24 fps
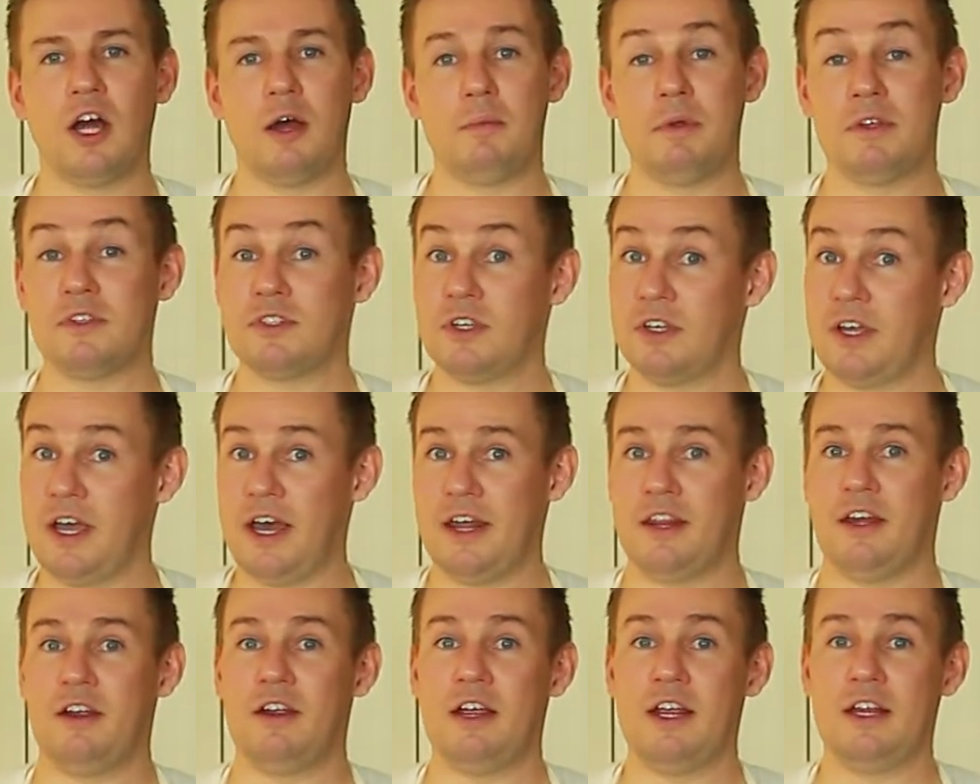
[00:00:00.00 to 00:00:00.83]
coming
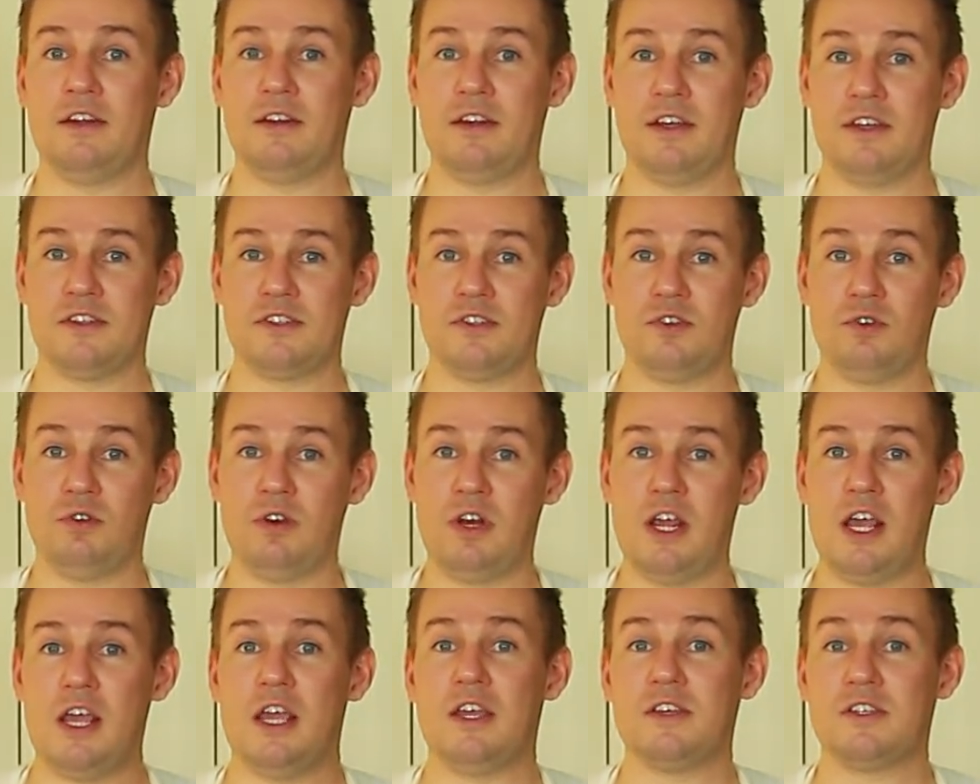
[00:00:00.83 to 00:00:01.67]
together in this
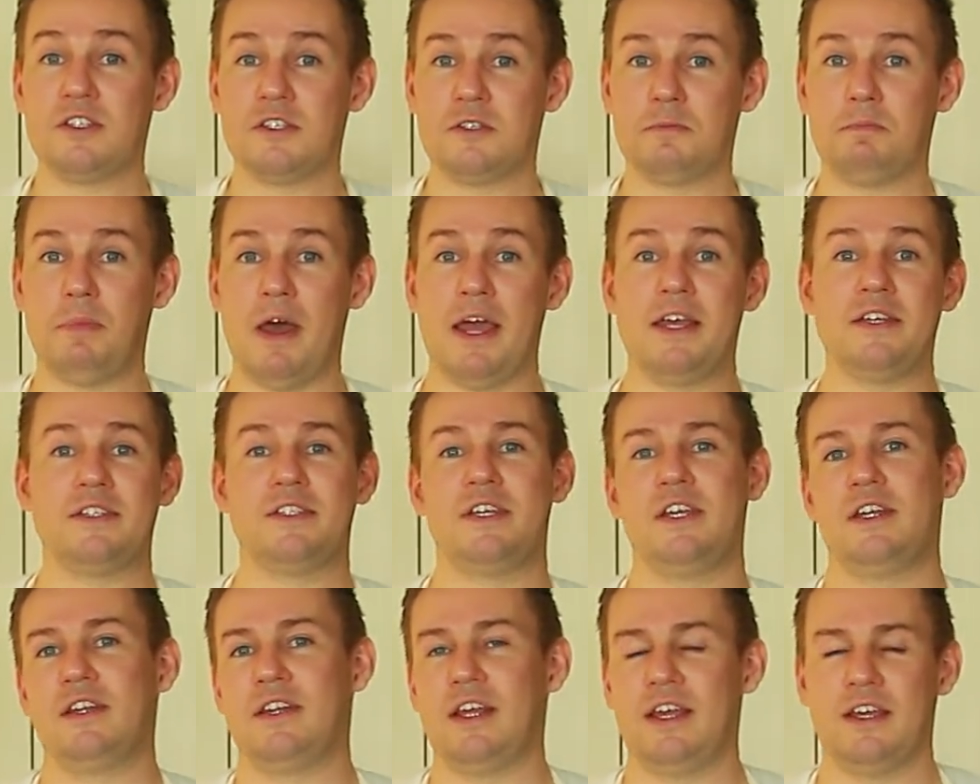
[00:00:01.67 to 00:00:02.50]
unique
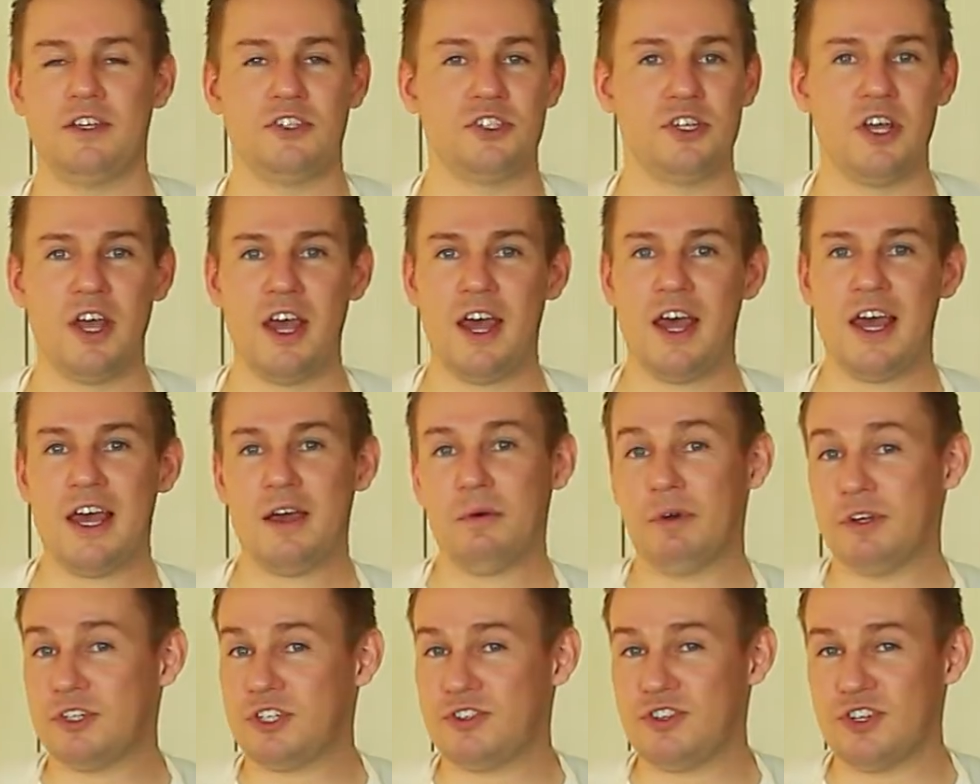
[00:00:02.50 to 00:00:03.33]
spicy dish,
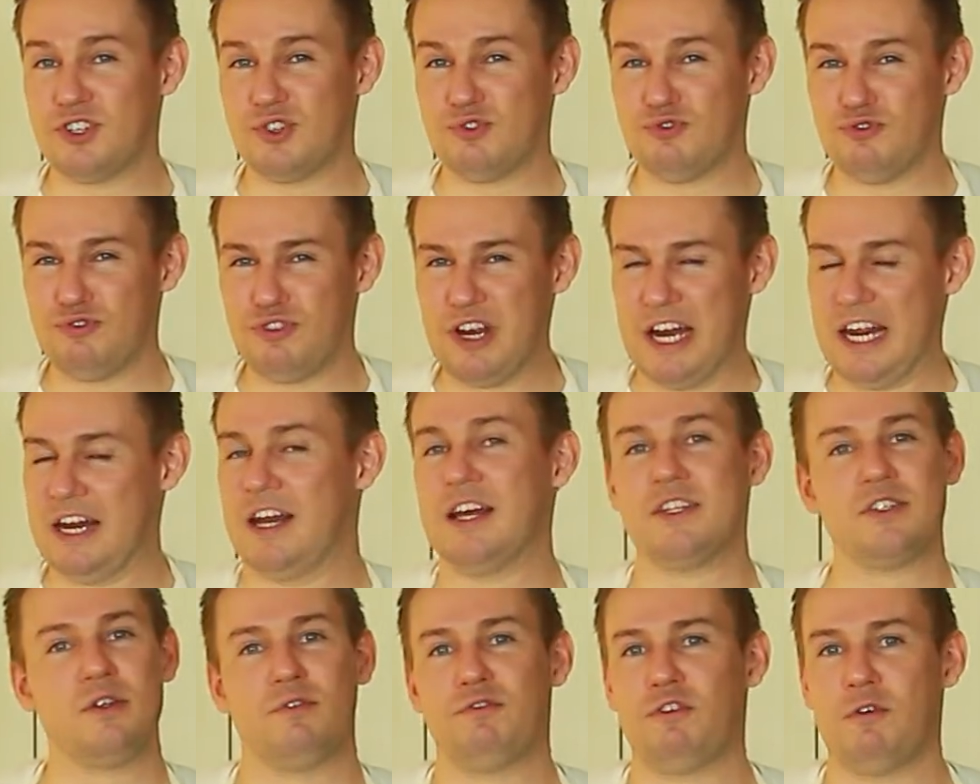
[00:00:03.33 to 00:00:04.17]
which just really
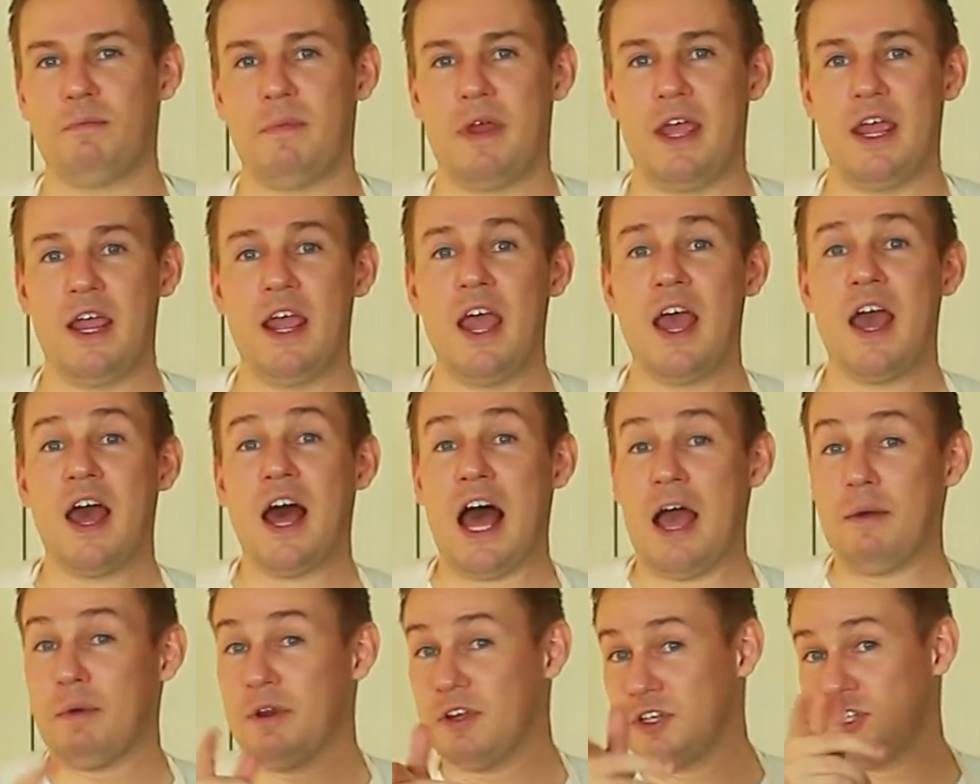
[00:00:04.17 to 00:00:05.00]
does it for me.
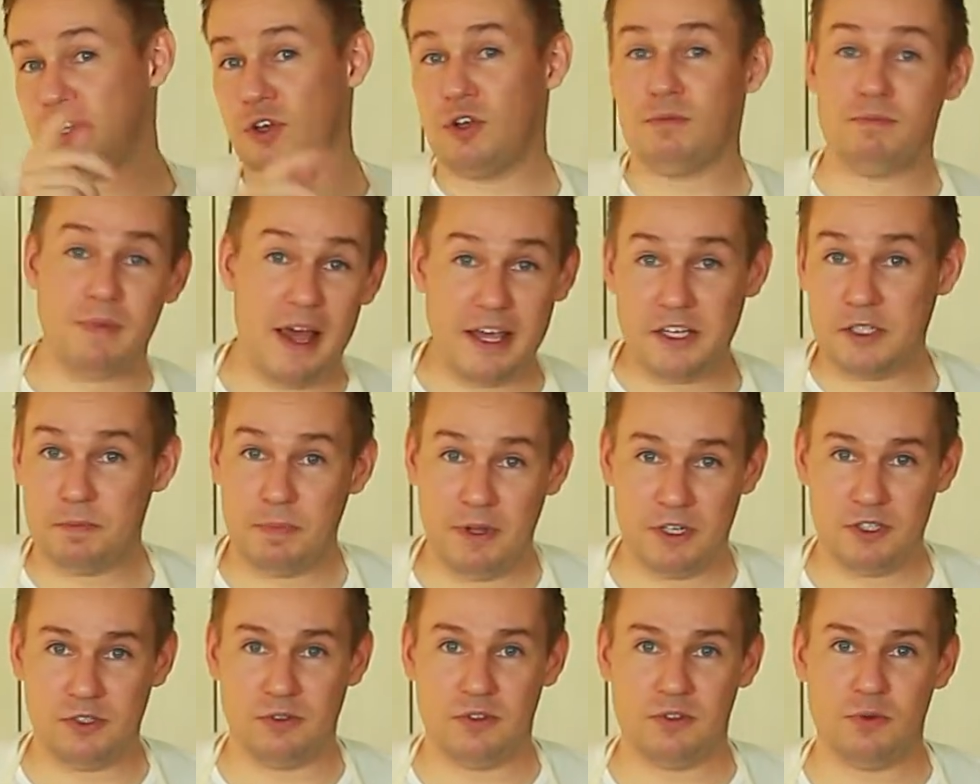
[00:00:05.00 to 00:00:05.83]
I'm gonna show you my
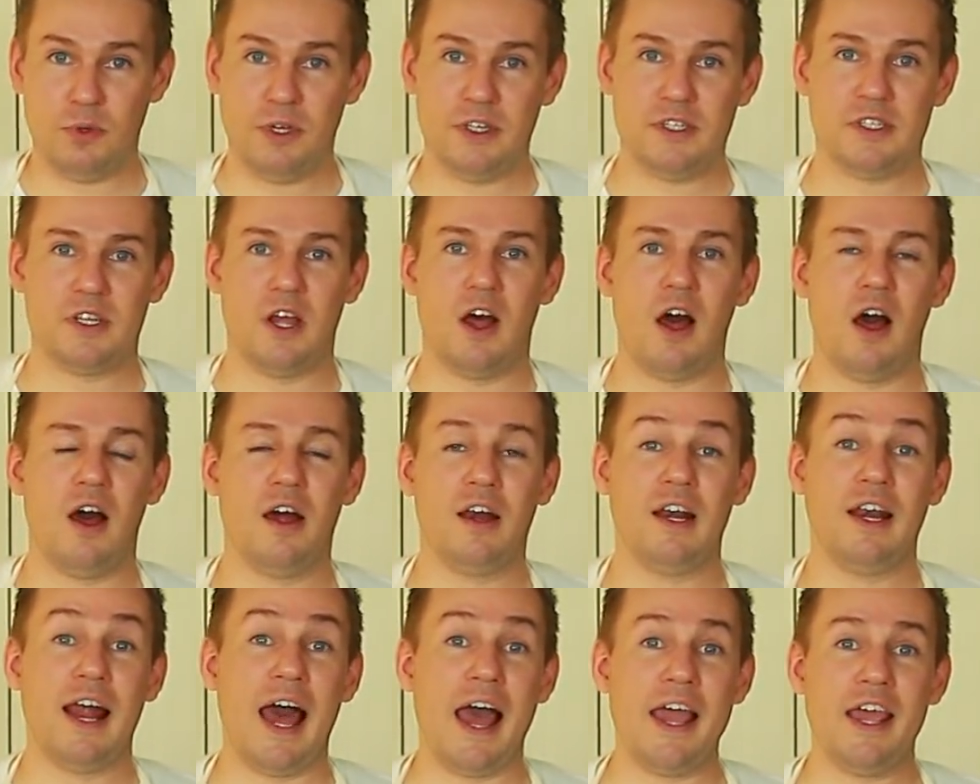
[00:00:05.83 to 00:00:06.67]
special twist
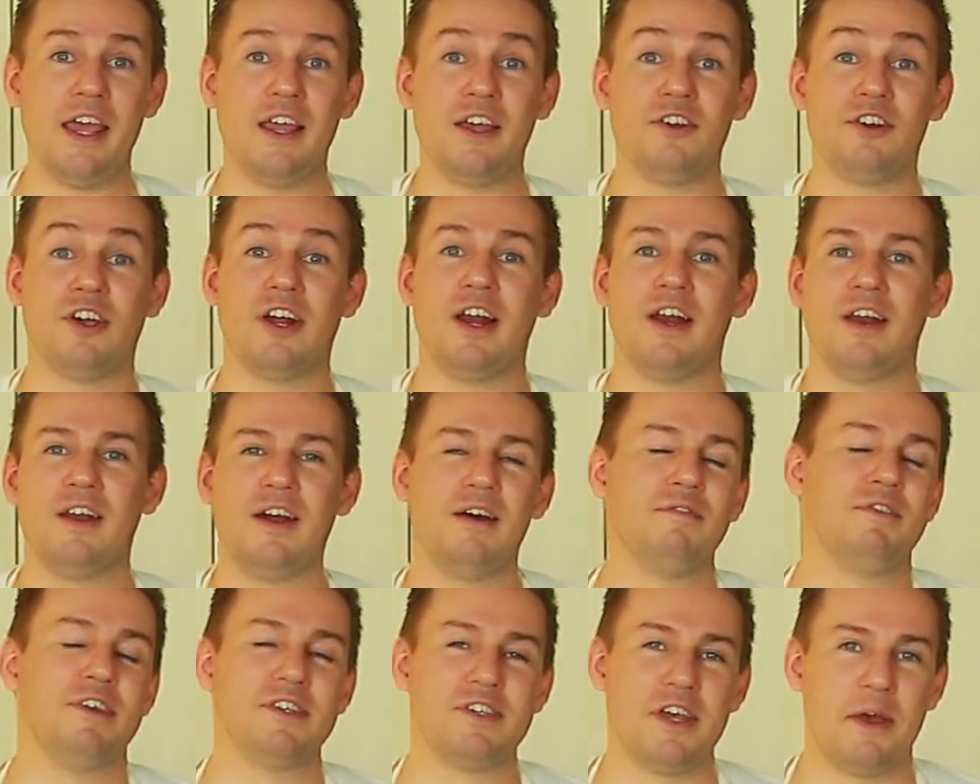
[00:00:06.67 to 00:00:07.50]
on laing, and you're gonna
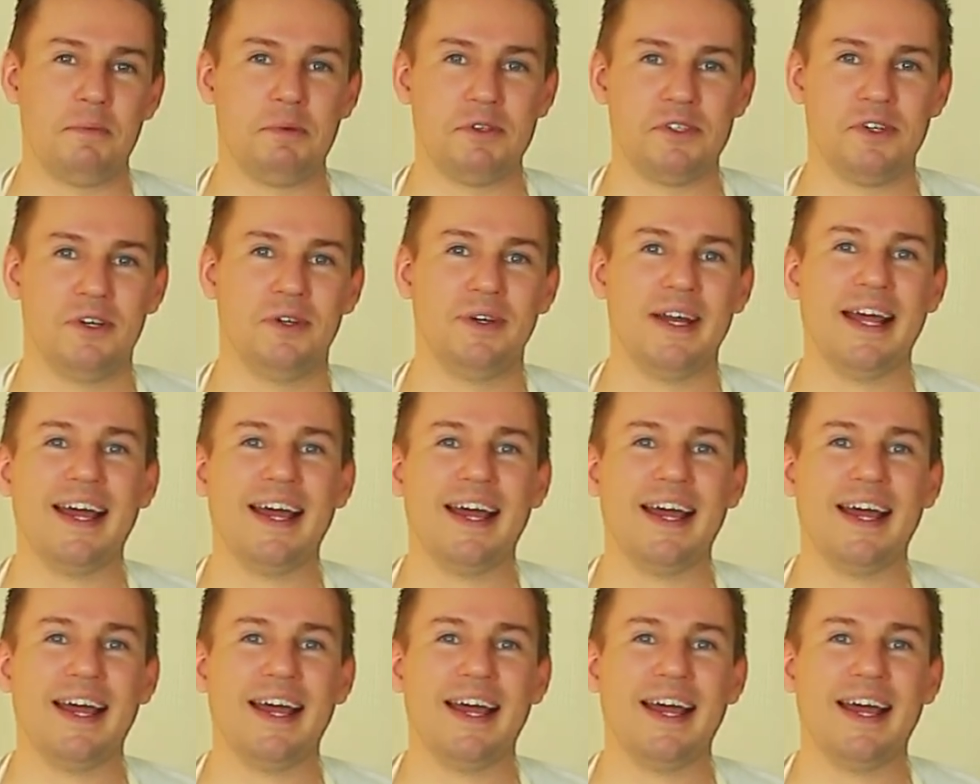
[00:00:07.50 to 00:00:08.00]
love this episode.